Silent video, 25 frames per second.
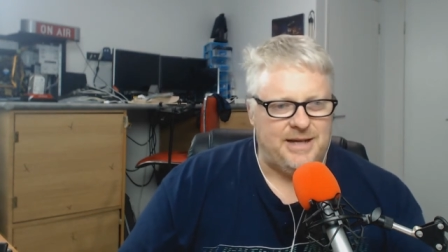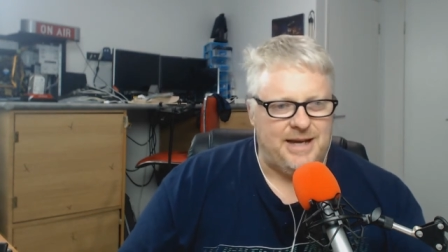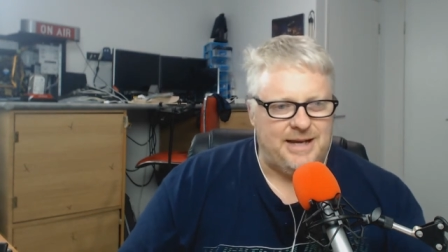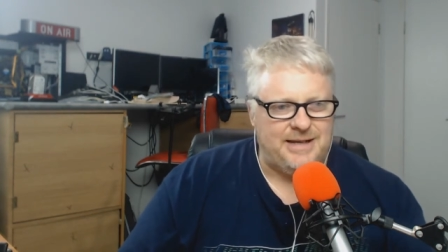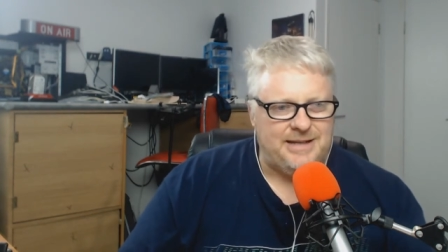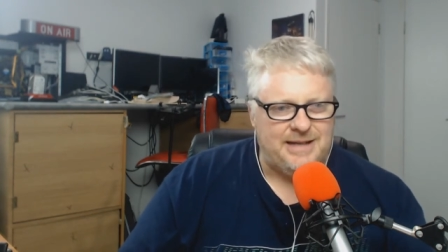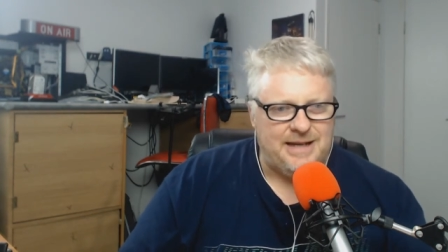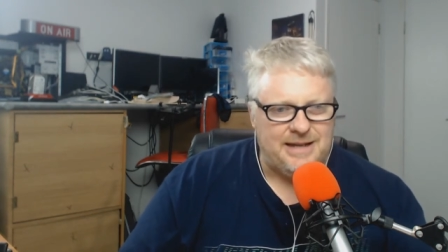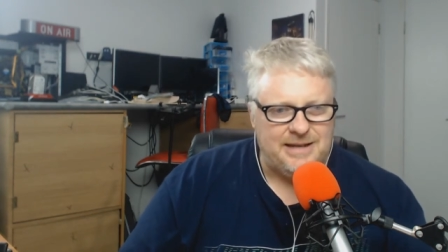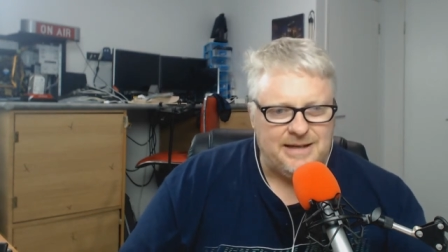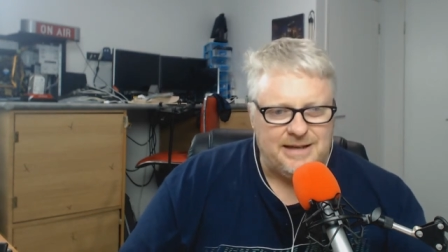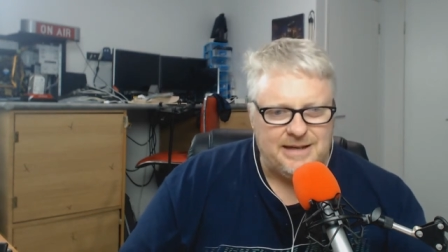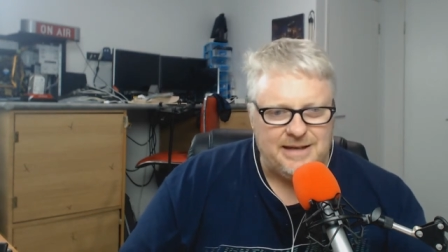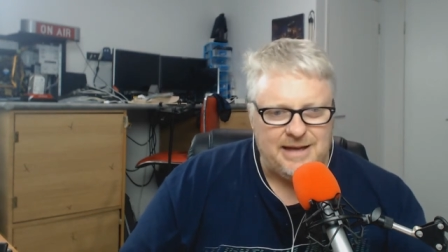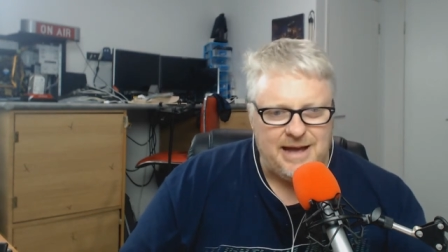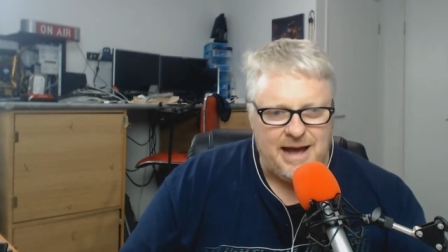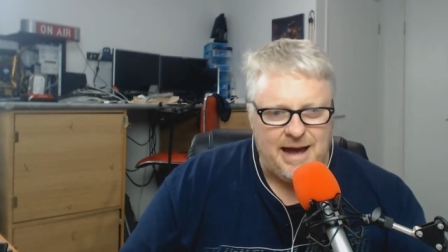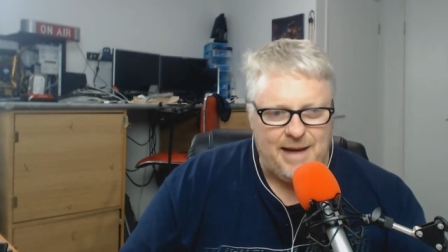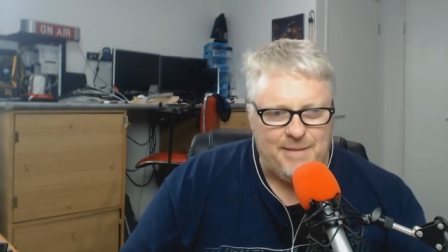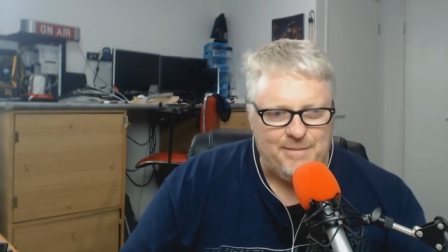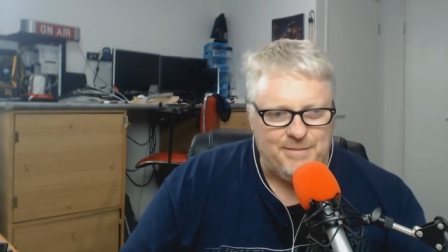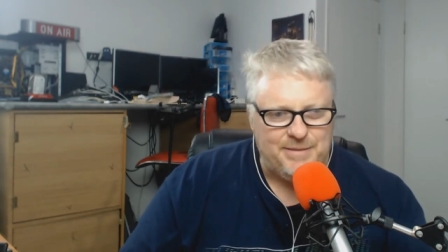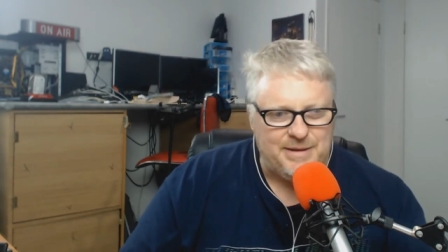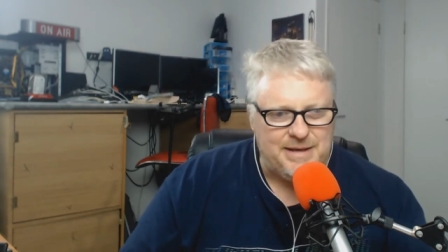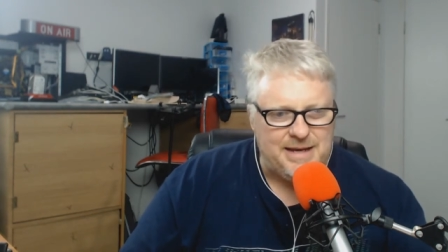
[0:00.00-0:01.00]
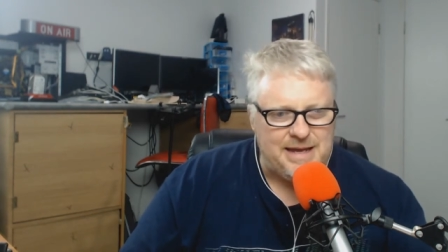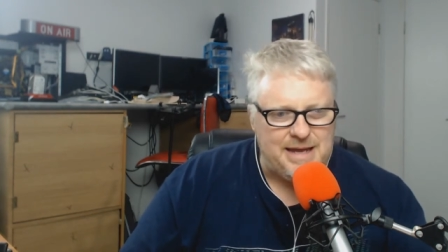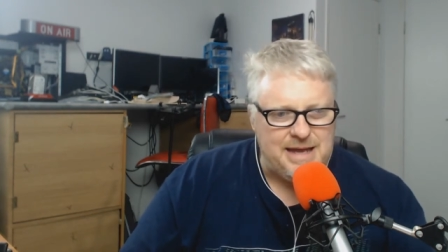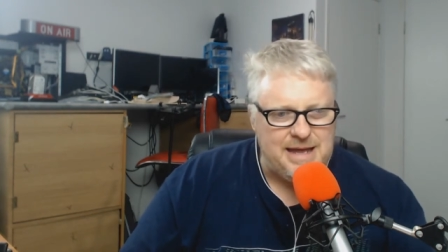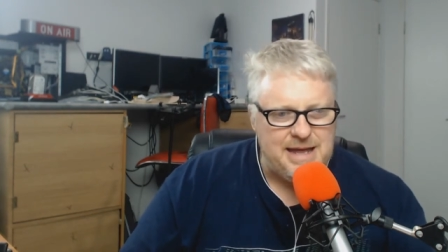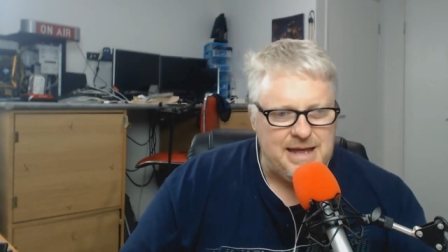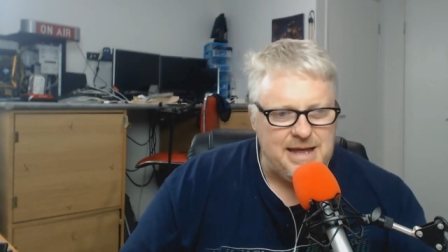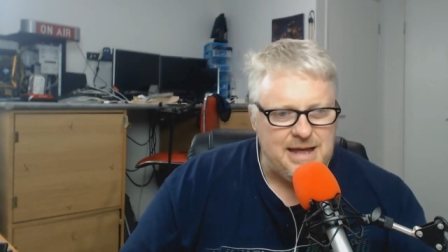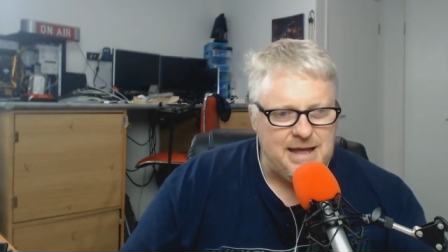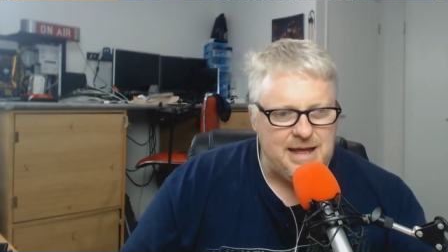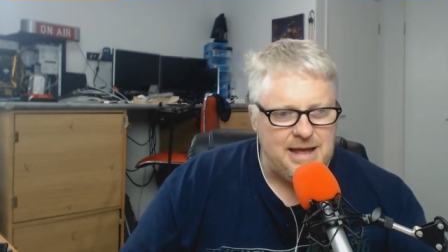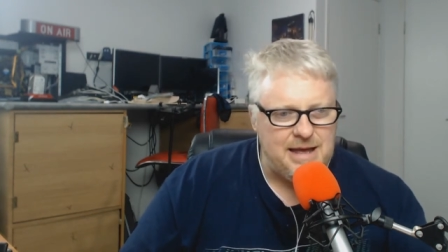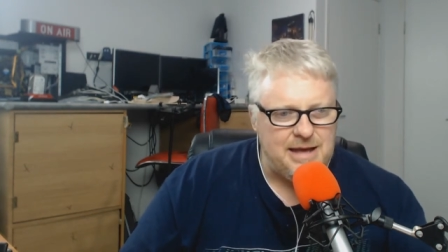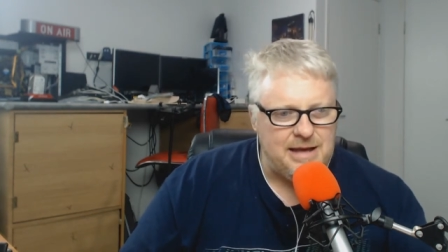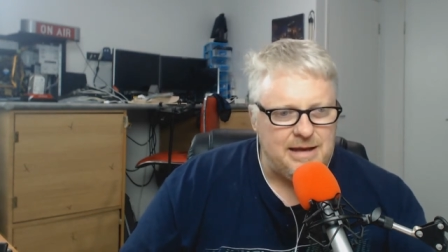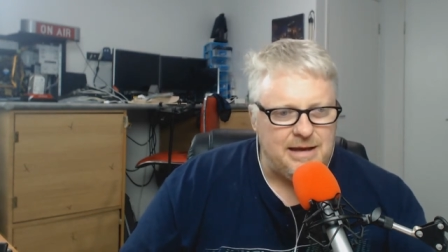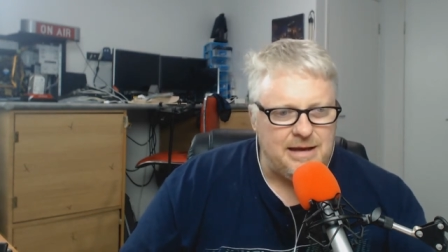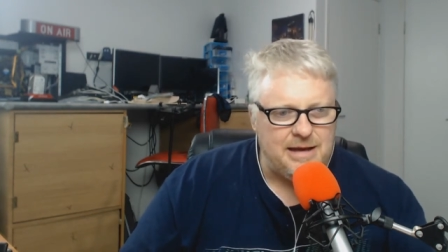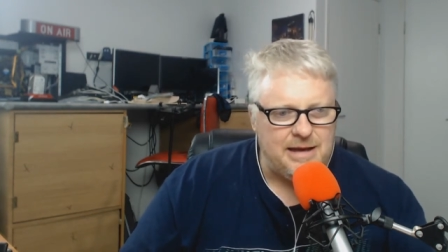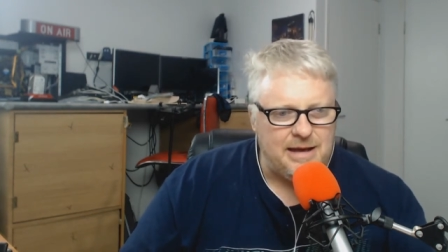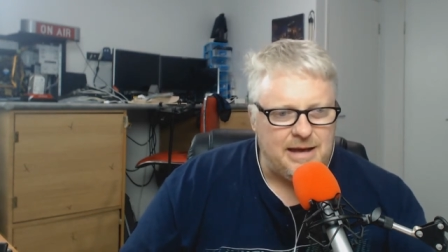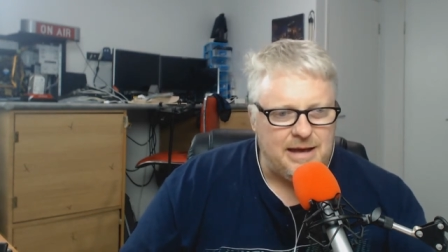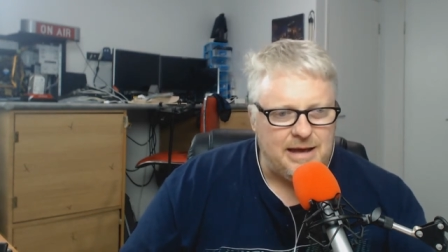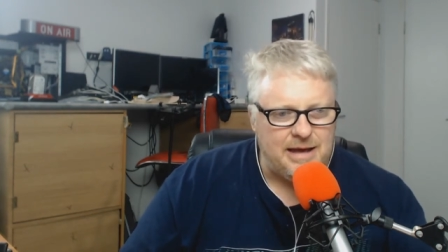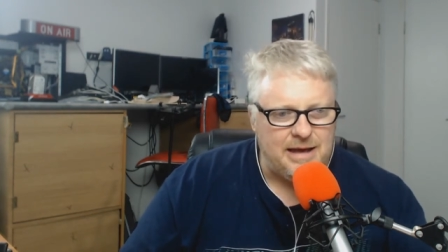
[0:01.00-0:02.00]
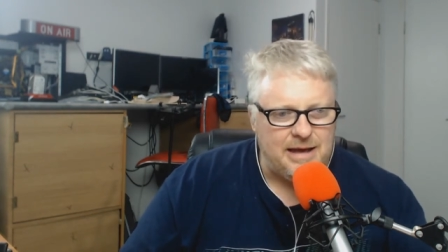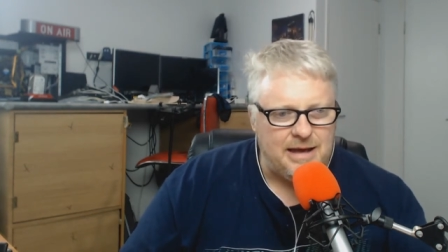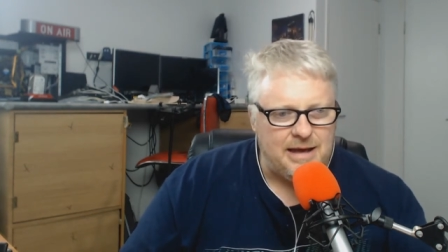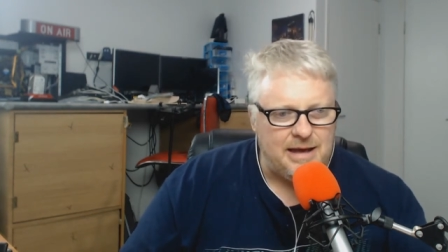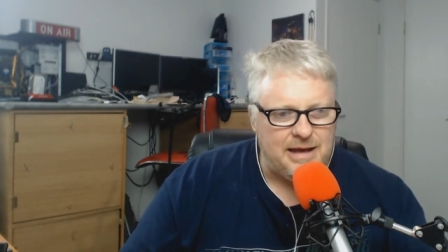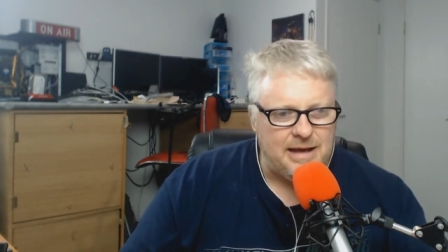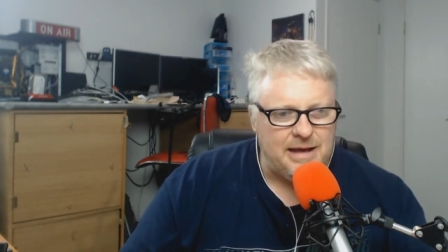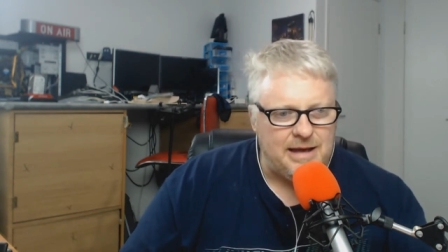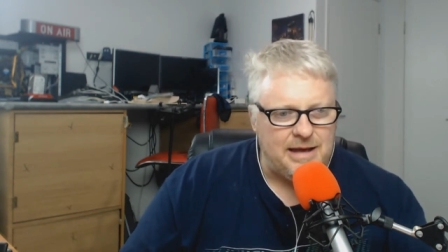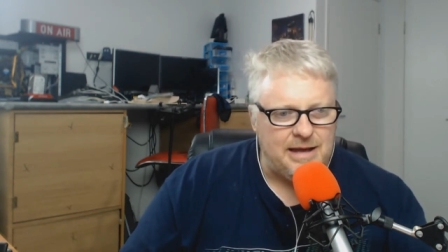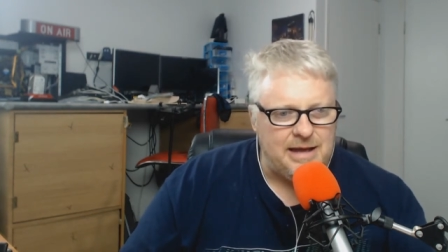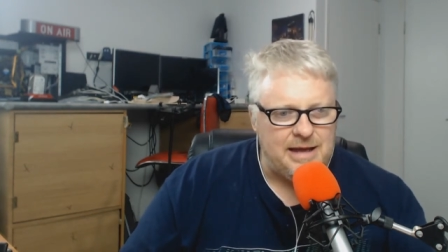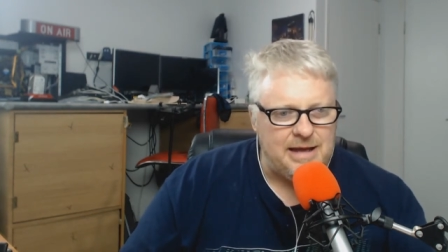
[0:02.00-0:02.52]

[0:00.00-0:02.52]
another company uh,